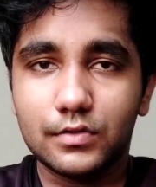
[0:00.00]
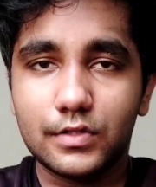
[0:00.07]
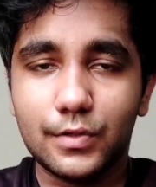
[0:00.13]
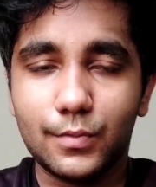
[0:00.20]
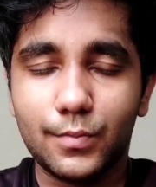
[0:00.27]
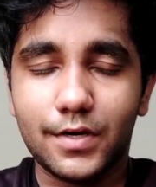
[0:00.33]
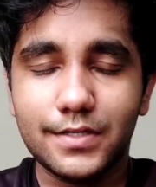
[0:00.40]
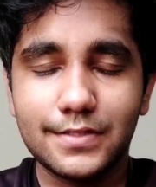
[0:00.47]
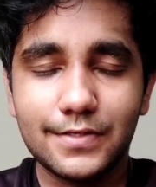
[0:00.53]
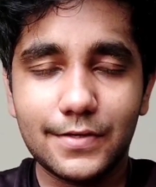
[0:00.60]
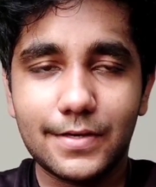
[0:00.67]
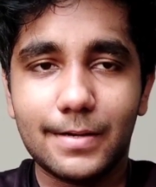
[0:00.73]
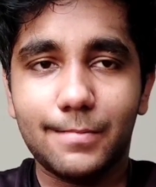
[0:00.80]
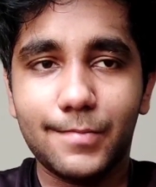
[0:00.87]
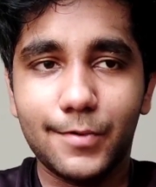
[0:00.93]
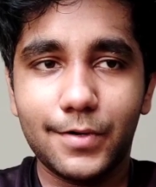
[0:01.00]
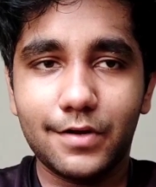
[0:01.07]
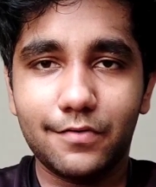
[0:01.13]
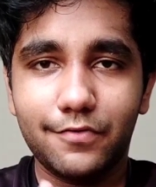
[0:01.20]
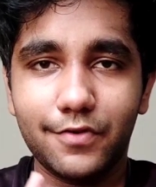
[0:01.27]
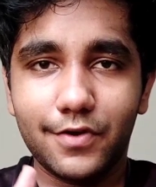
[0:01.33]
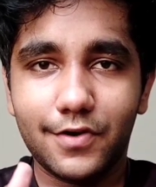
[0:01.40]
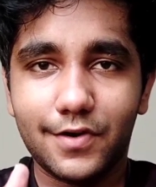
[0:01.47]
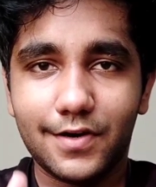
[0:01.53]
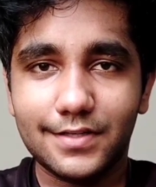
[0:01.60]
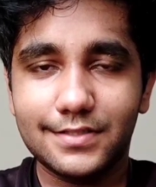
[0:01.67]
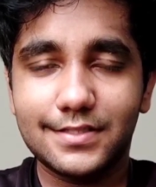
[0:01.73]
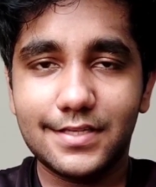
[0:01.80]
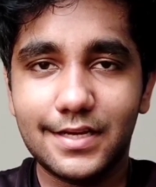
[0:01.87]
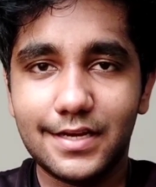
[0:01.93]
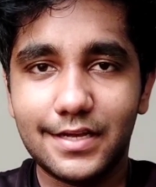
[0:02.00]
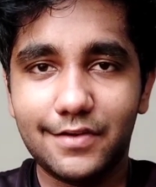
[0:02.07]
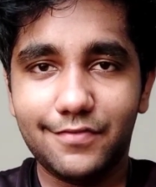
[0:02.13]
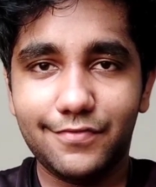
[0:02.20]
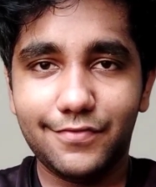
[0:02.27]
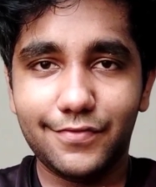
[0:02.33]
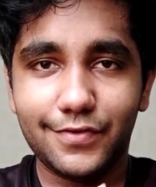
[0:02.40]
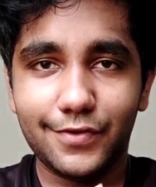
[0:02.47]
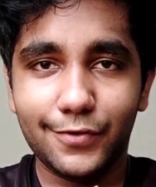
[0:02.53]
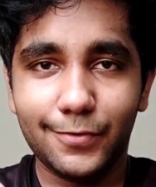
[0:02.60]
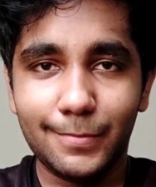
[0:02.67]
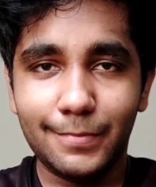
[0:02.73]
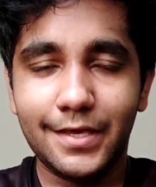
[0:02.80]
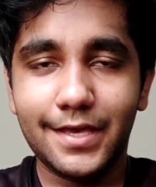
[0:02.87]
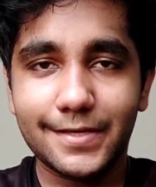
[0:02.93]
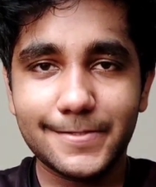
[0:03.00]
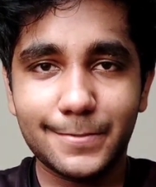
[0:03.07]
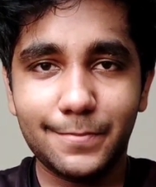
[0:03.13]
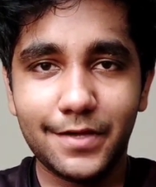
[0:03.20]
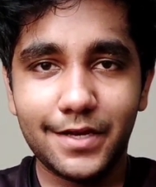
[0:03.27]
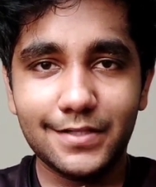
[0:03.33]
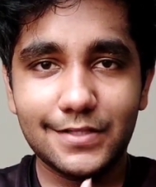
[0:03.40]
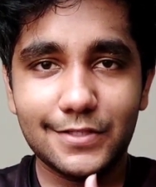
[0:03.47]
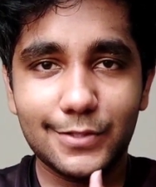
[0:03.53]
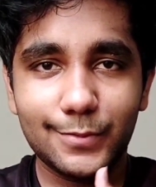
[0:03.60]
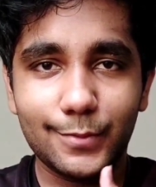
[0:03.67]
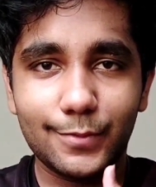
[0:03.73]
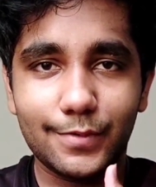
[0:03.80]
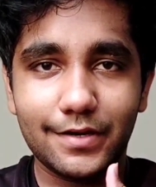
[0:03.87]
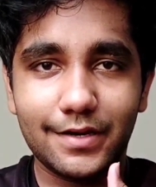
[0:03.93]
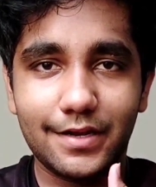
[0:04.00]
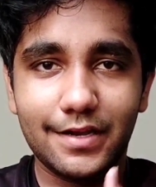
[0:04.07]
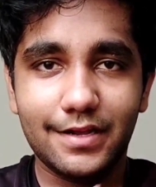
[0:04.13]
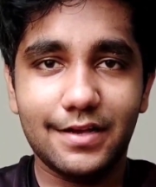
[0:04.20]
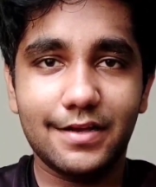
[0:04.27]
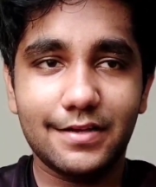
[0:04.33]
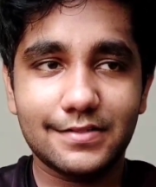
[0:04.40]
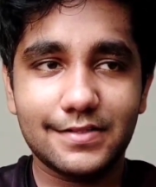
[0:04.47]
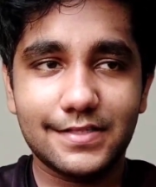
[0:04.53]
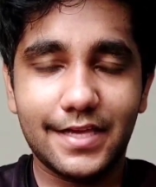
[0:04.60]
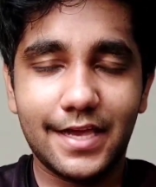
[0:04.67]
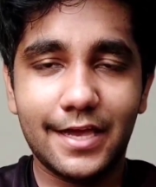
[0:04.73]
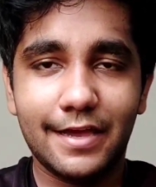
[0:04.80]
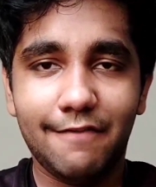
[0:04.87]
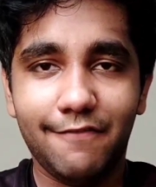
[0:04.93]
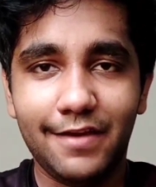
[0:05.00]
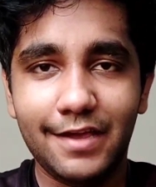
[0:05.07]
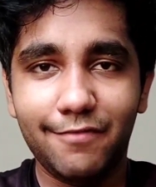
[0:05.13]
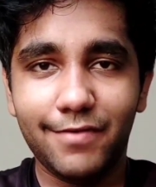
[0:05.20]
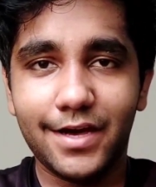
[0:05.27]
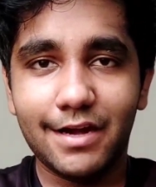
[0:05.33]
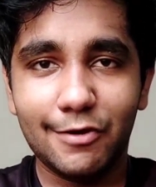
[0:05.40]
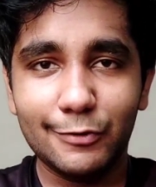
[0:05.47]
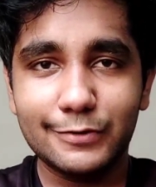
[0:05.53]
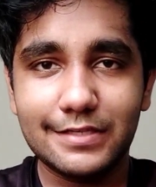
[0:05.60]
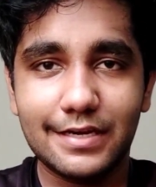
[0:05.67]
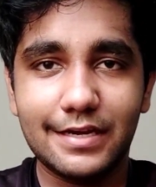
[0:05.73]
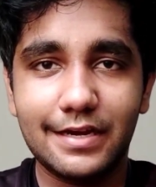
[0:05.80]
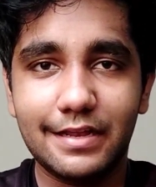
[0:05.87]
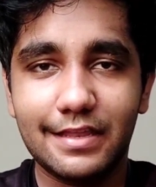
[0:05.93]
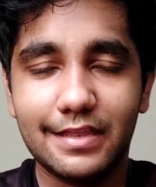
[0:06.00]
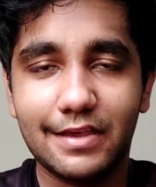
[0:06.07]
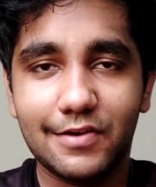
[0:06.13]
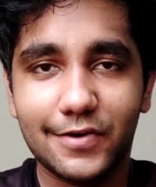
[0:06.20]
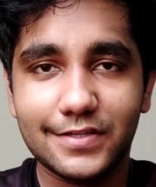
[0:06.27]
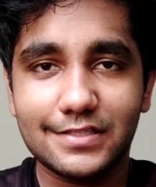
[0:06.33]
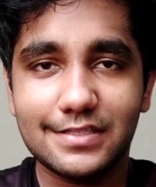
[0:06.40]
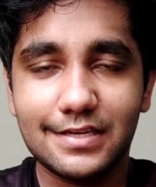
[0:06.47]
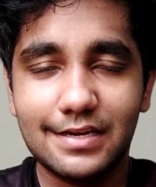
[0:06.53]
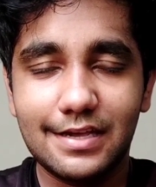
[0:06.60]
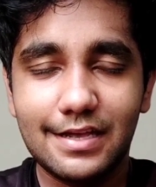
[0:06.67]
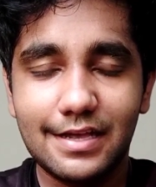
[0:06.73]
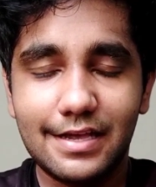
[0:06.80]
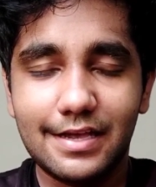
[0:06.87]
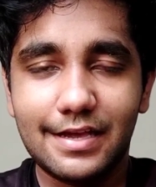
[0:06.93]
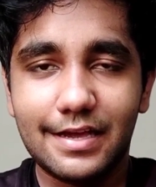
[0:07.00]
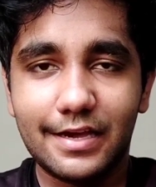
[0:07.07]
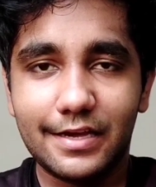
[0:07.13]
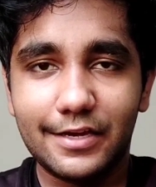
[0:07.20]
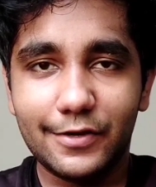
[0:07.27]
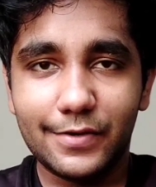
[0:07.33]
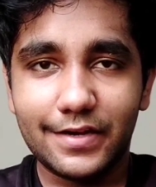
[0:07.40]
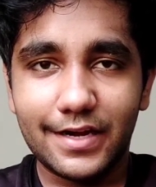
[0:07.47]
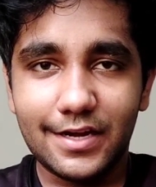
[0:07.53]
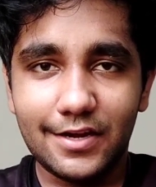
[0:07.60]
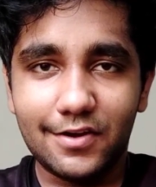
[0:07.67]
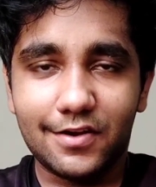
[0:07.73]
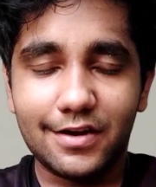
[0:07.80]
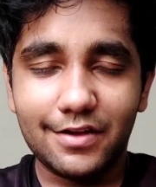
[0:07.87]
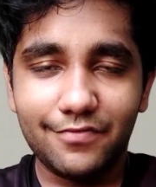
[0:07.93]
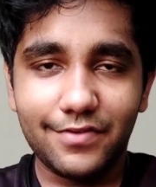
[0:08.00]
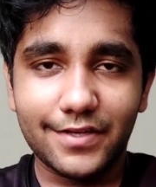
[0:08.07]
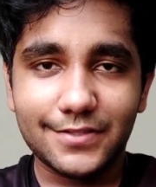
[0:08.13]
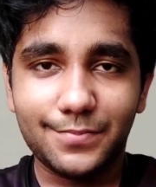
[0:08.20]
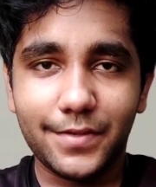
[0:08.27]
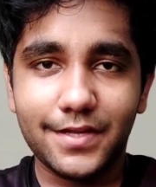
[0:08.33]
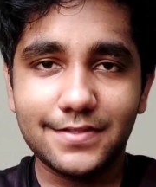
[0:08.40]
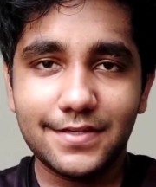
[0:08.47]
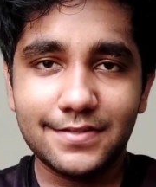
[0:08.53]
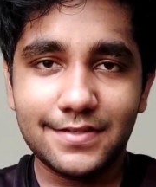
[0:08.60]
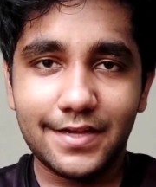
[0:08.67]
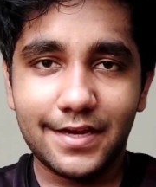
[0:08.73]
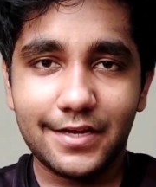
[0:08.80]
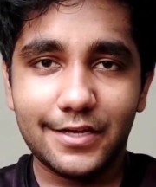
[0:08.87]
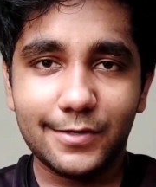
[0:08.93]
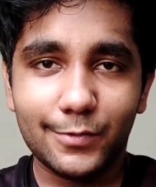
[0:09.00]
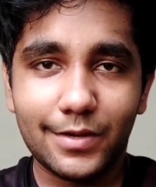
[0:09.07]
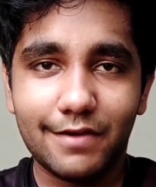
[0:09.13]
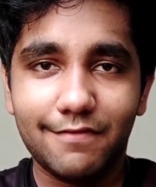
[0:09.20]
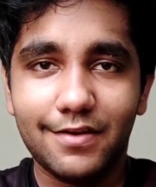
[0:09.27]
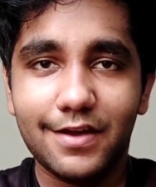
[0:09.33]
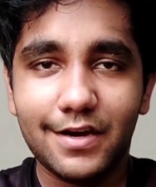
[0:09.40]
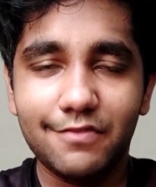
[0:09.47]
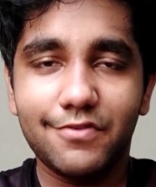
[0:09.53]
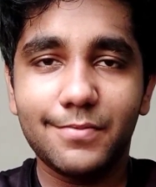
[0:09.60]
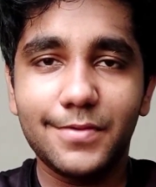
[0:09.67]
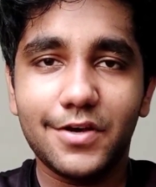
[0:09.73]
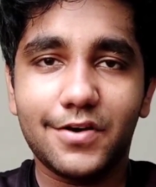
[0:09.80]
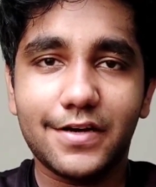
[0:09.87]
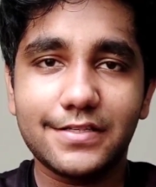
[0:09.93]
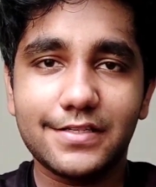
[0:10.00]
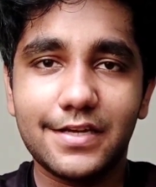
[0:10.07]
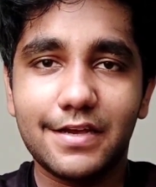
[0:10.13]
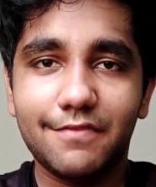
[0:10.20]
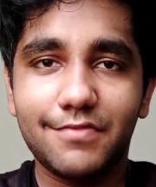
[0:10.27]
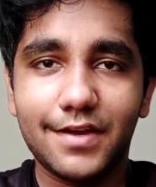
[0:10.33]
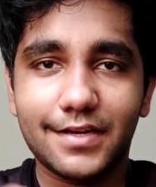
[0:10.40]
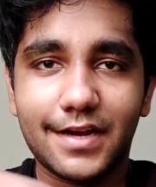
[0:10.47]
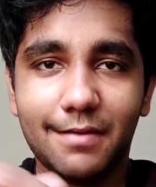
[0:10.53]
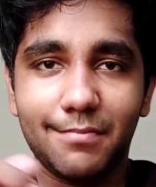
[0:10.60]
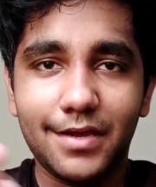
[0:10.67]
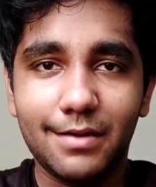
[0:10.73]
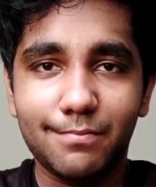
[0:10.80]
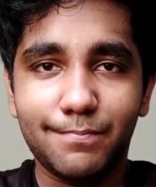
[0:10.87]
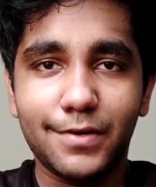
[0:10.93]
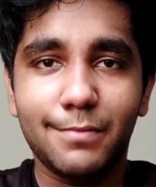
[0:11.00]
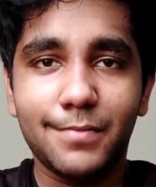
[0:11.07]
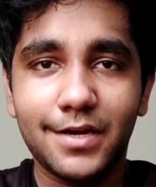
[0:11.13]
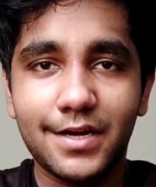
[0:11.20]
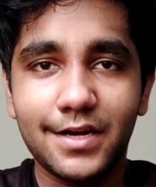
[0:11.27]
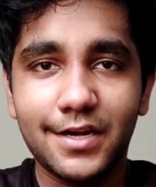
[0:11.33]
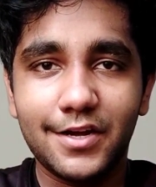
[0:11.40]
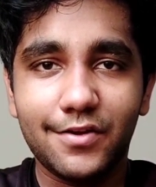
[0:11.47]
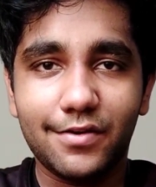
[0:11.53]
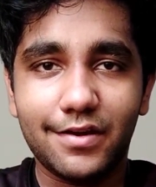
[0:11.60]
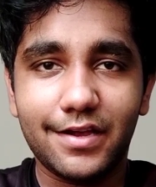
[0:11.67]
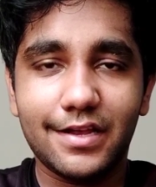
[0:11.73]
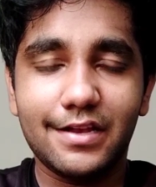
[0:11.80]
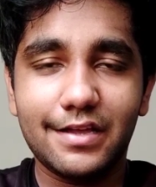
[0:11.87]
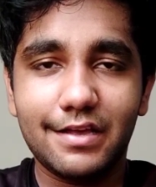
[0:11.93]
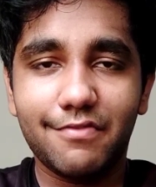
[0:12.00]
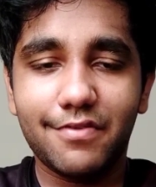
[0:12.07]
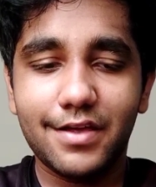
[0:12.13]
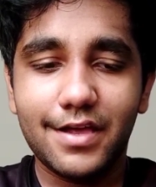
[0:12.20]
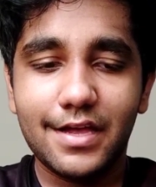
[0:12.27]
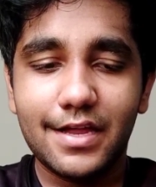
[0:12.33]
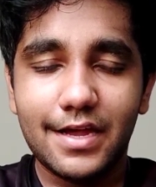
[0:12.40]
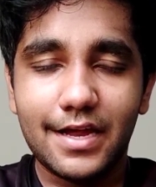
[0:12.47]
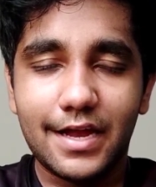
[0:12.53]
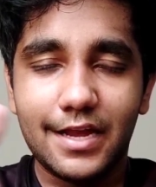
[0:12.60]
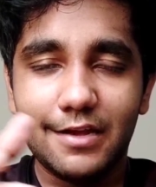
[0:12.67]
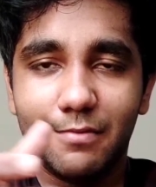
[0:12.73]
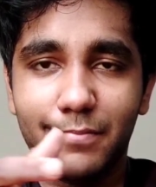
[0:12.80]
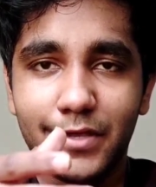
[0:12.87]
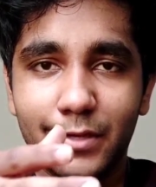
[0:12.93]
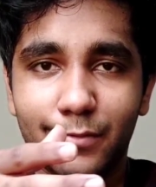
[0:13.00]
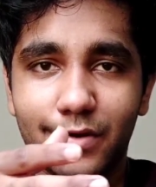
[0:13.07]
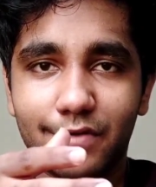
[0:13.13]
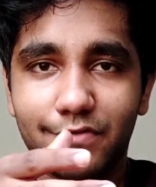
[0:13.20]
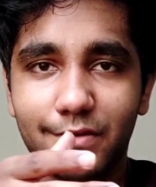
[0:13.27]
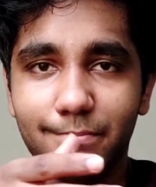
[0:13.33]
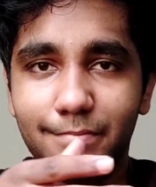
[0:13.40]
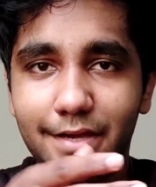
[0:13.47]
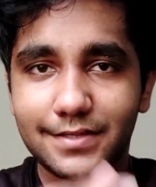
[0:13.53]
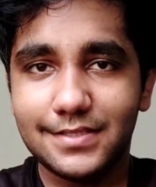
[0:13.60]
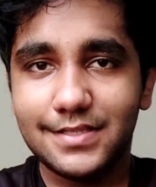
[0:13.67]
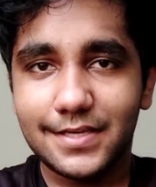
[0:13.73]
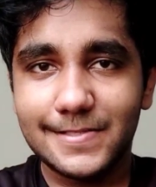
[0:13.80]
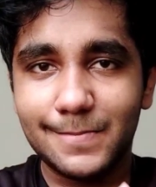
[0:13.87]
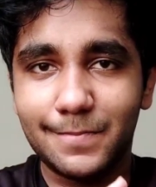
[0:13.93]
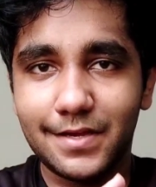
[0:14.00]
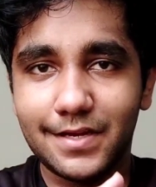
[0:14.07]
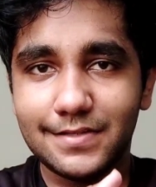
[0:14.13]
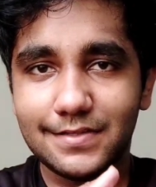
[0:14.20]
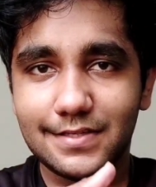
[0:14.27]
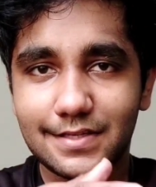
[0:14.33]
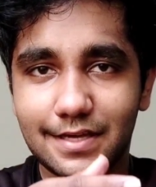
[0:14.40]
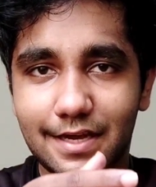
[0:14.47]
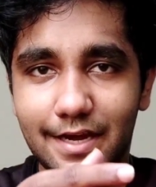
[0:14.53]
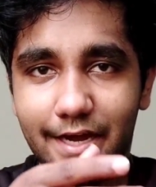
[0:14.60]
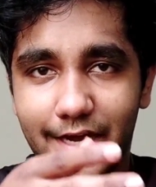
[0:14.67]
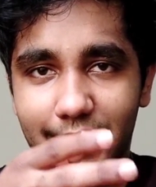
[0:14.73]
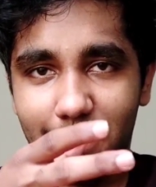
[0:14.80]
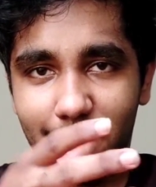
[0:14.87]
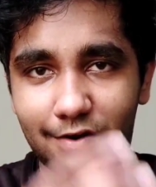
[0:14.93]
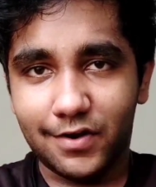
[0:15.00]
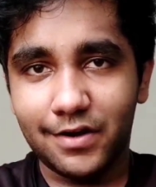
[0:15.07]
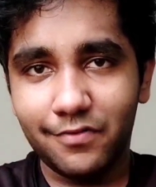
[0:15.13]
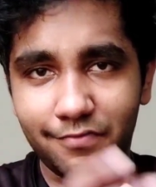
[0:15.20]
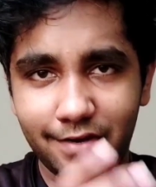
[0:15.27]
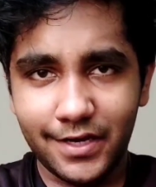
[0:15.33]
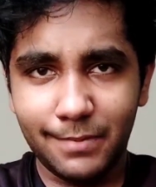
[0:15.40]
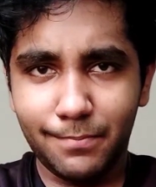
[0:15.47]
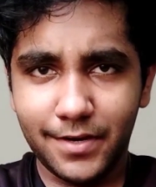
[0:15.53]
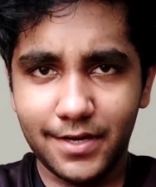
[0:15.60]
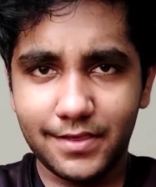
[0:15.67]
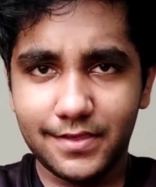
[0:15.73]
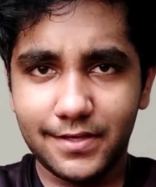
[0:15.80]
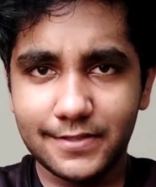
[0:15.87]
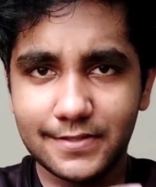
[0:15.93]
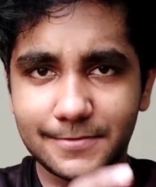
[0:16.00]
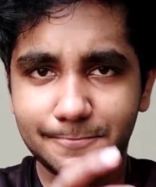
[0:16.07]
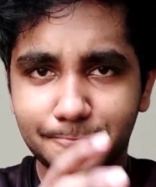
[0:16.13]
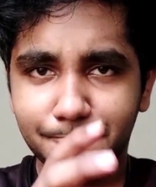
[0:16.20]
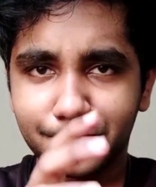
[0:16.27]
So once you come out of your hostel life, you will be experienced to stay anywhere outside the hostel, and you will get a lot of experiences that you have learned from the hostel life that can be implemented in your real life, and it will be one of the best experience and a lot of independent things,